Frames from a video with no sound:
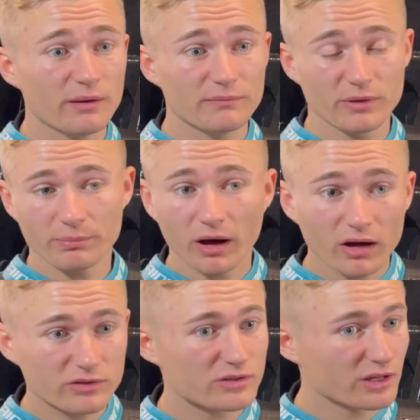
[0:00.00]
the
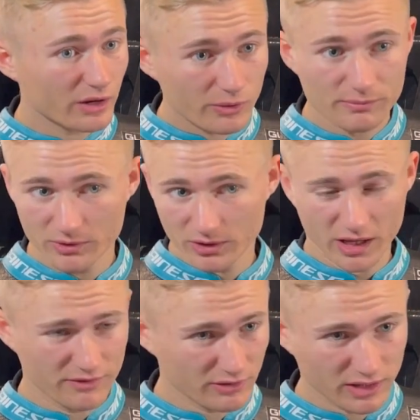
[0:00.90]
parts and the equipment.
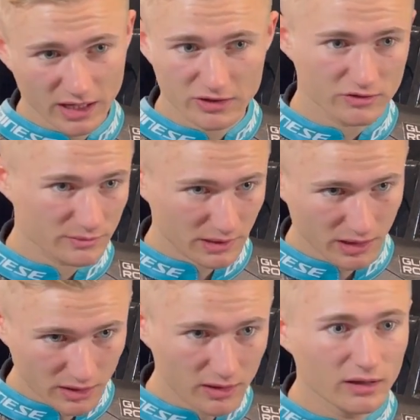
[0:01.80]
Everything has to
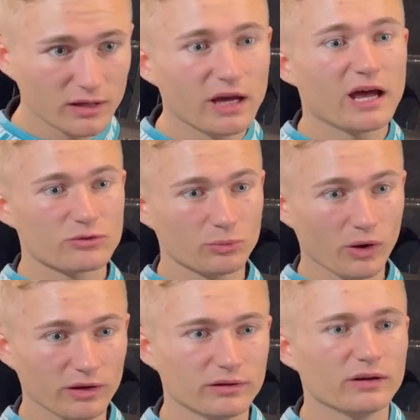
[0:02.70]
be as
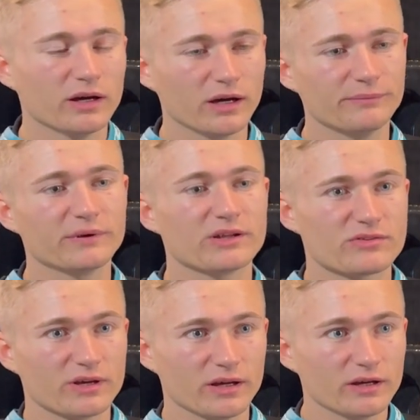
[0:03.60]
one, and it's
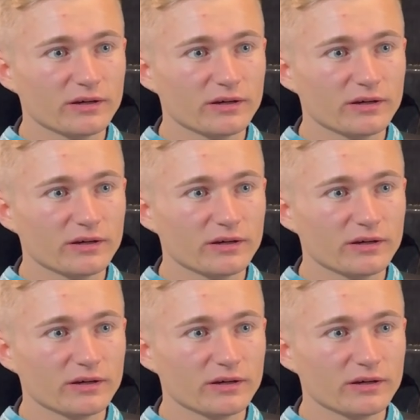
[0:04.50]
a